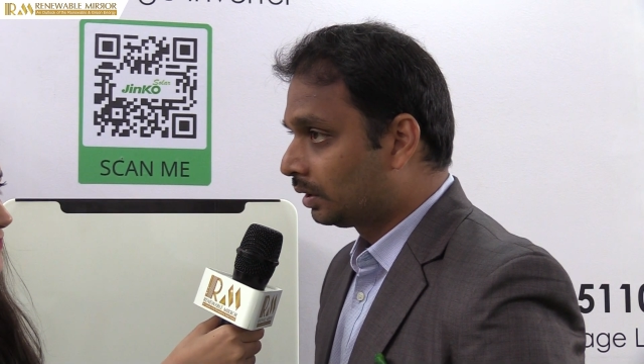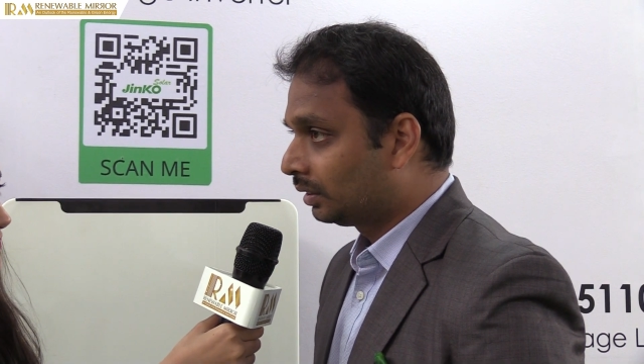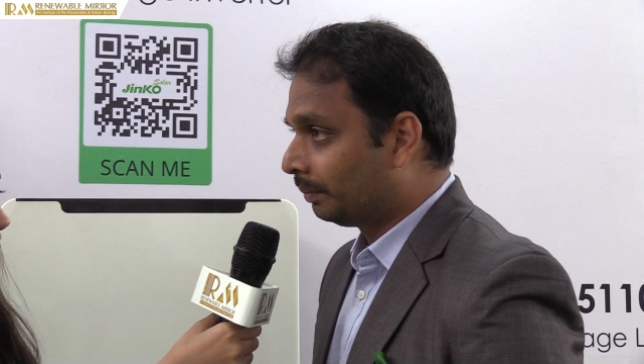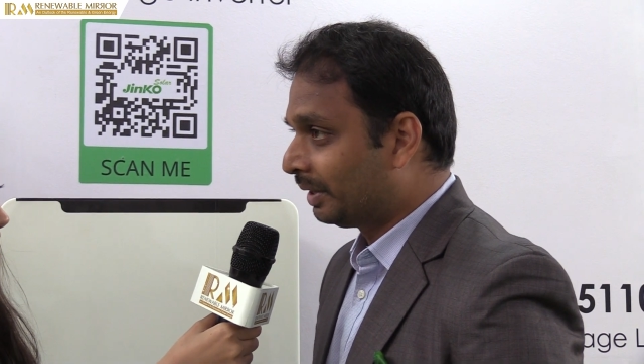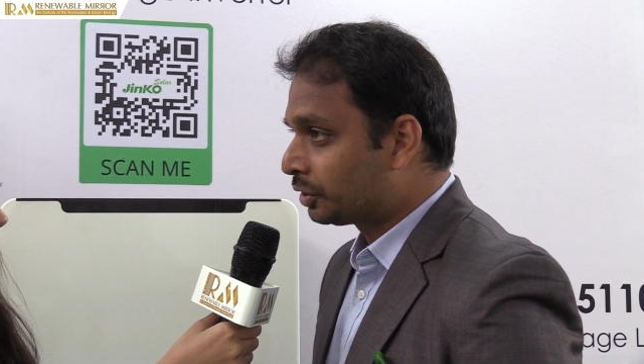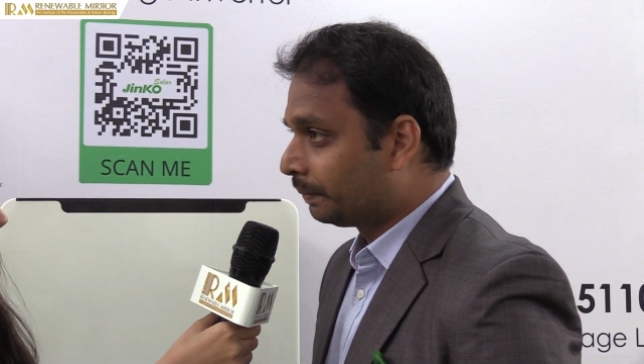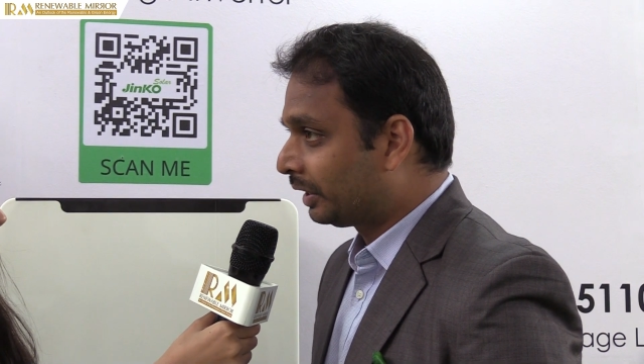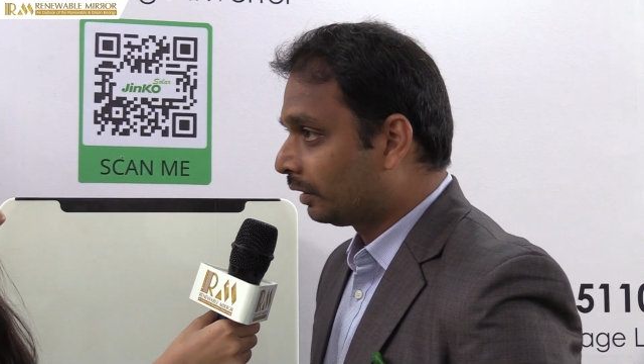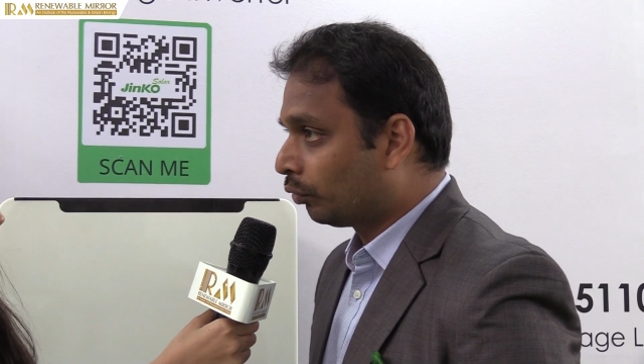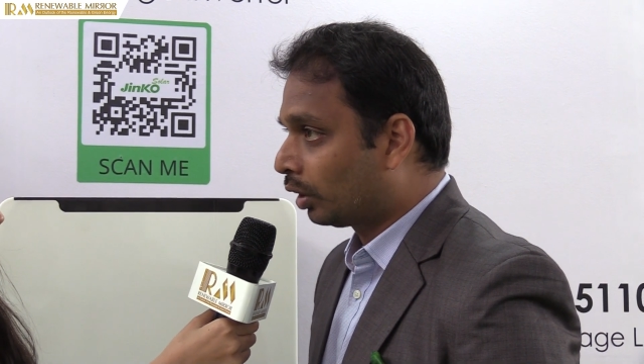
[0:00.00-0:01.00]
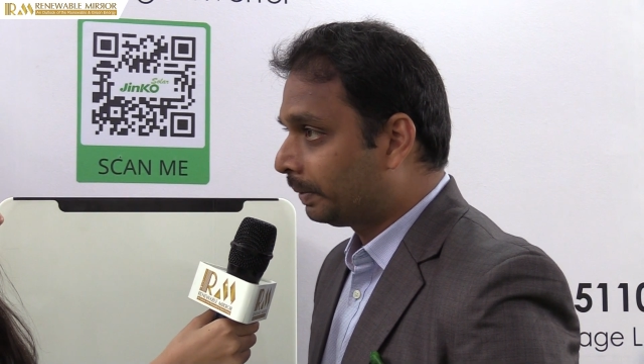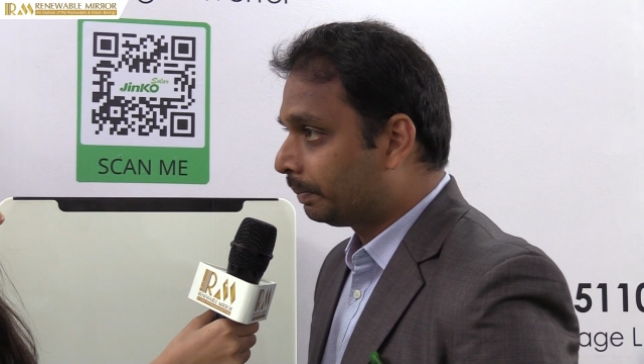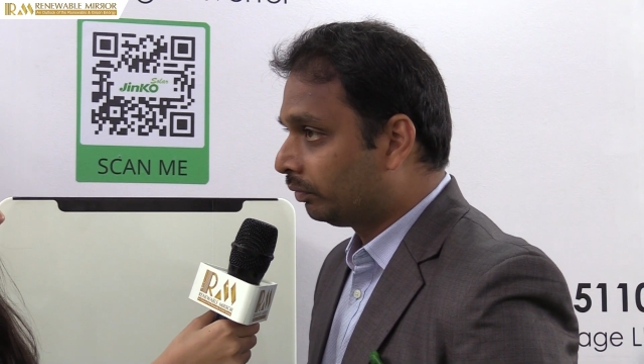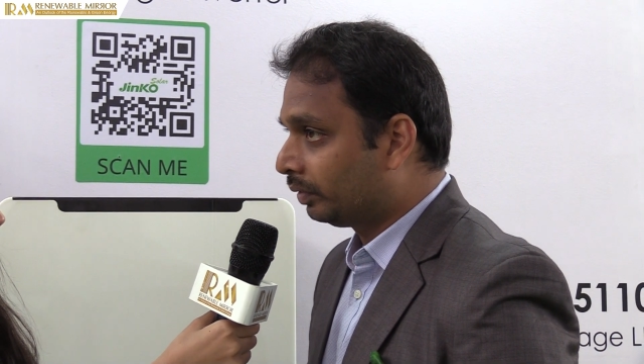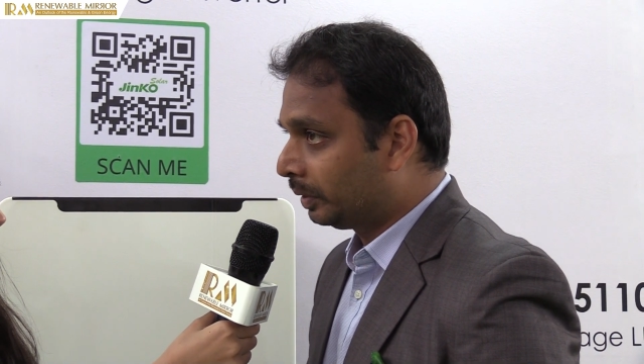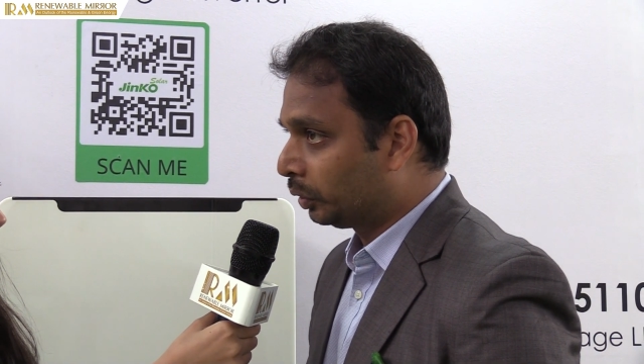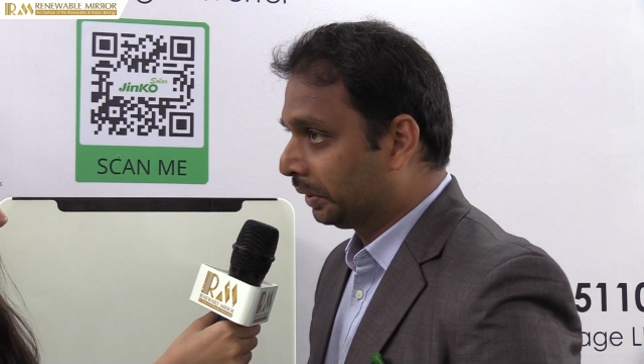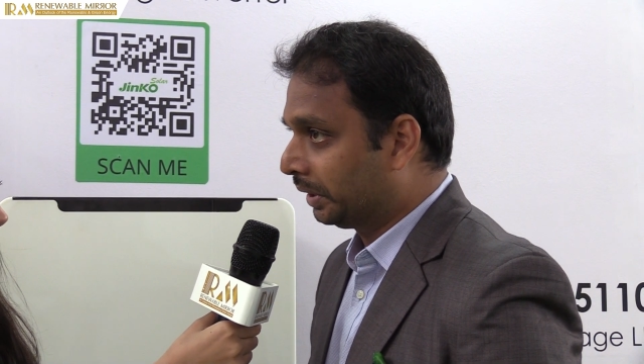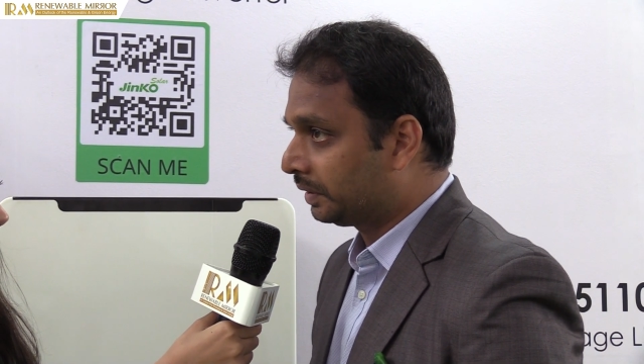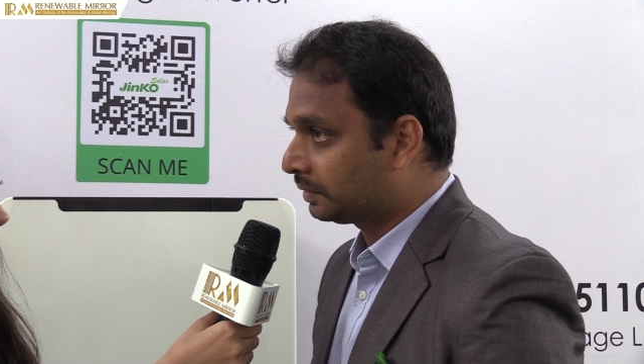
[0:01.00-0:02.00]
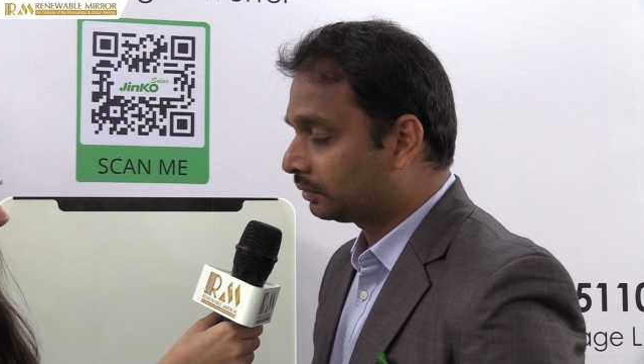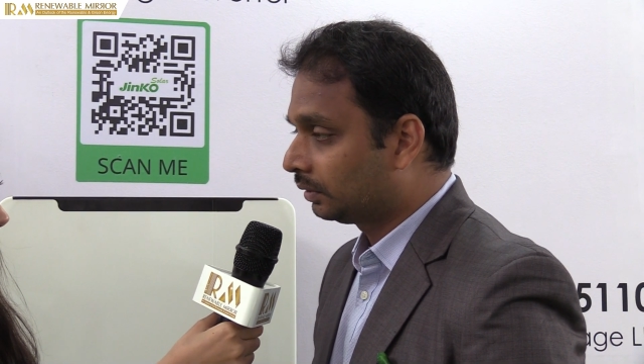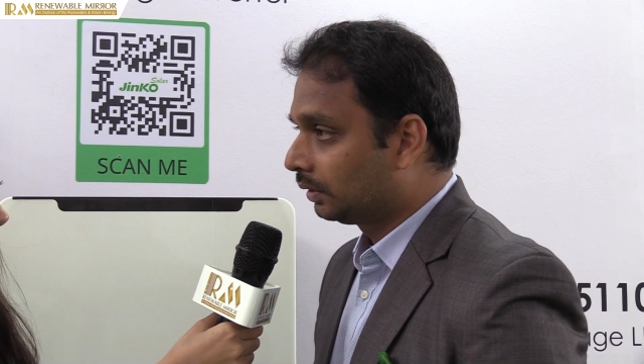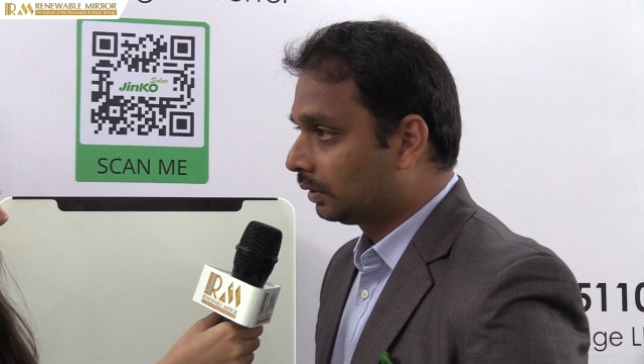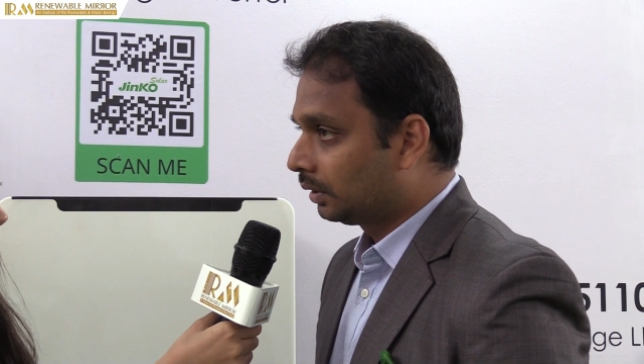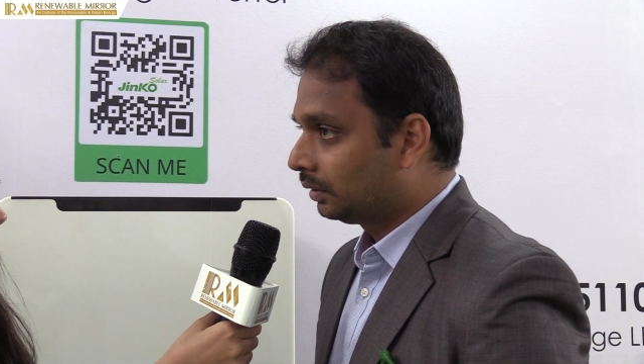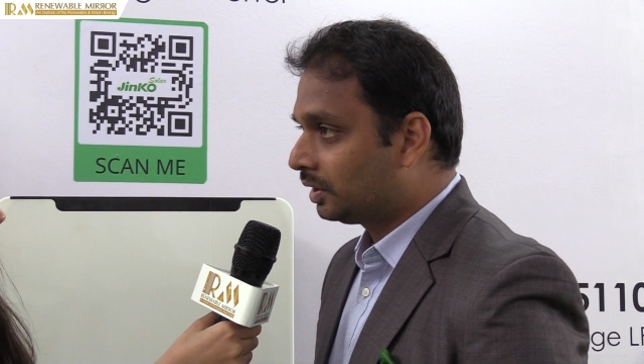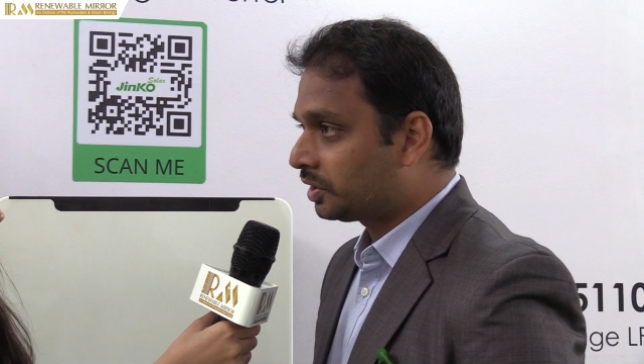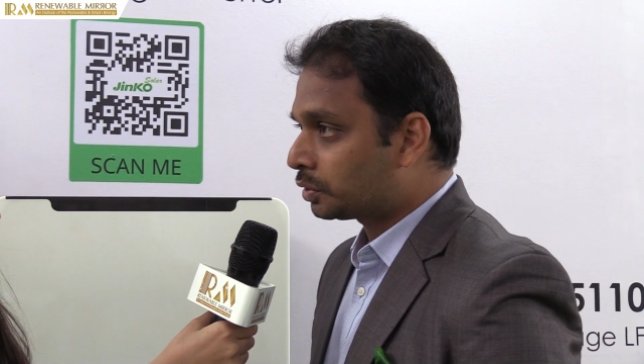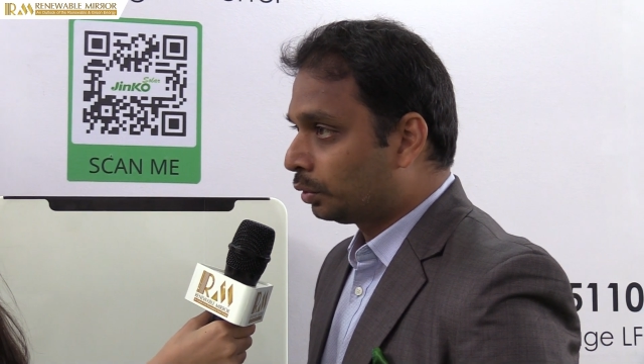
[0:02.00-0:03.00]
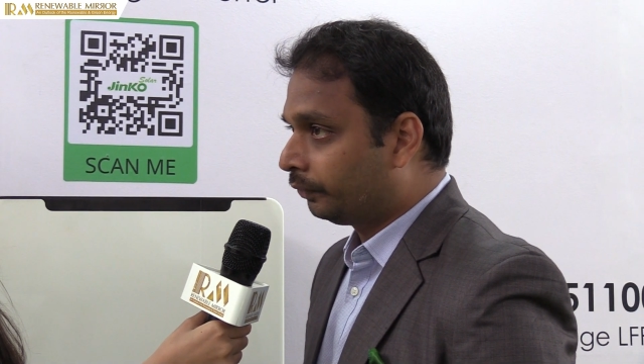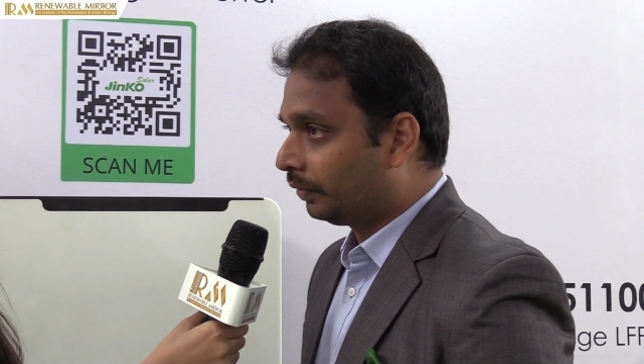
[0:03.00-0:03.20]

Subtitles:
The major metric what people will be looking at is they just look